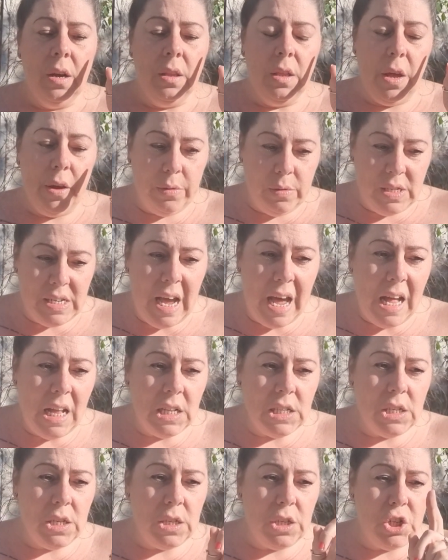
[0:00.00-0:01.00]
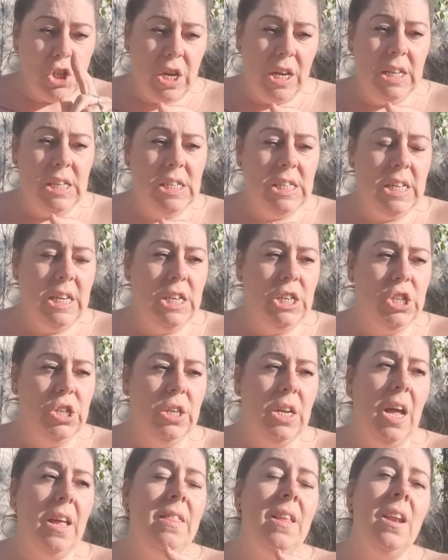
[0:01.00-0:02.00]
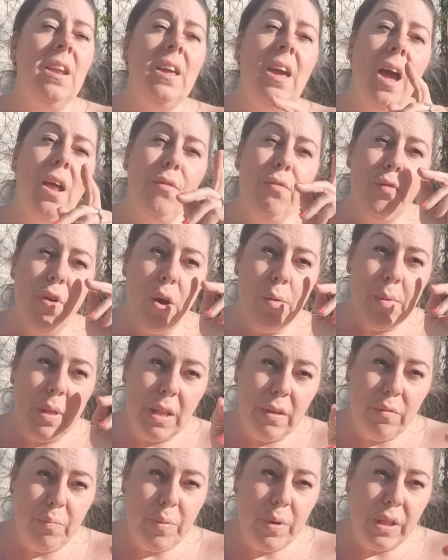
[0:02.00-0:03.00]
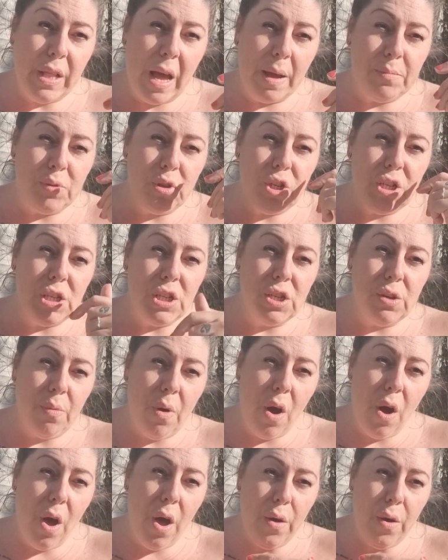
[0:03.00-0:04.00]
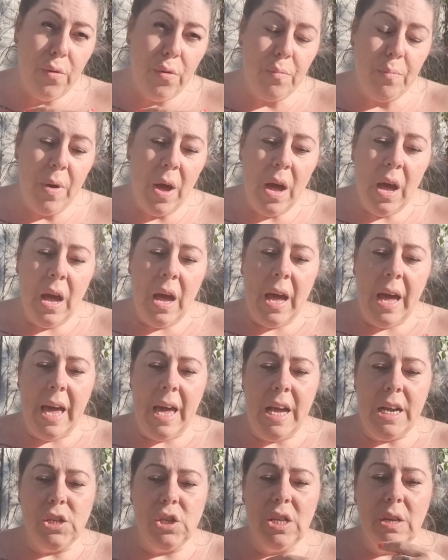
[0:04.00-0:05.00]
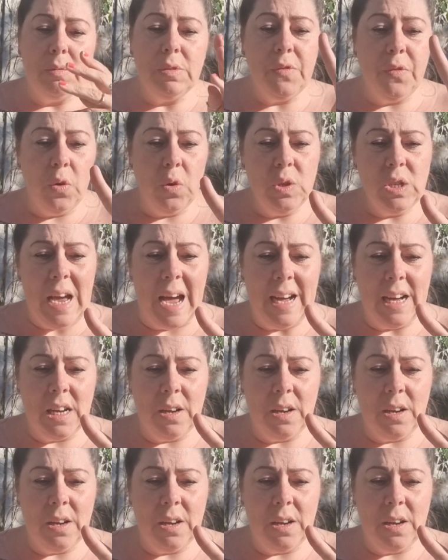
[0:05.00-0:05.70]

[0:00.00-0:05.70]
the hotel to the train station, and then again from Liverpool Lime Street to our home. So that was four